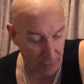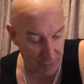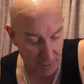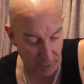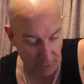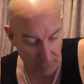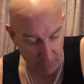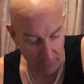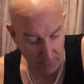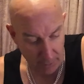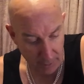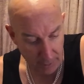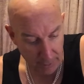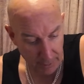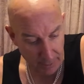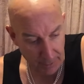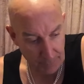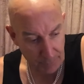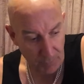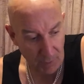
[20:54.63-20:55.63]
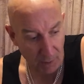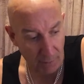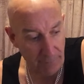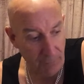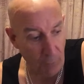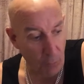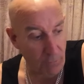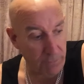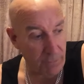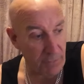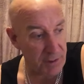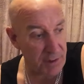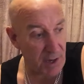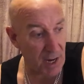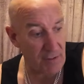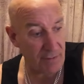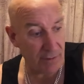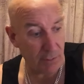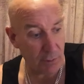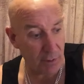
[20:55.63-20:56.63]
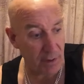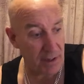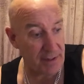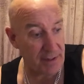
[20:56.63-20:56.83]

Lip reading: So I thought, for the sake of a little 20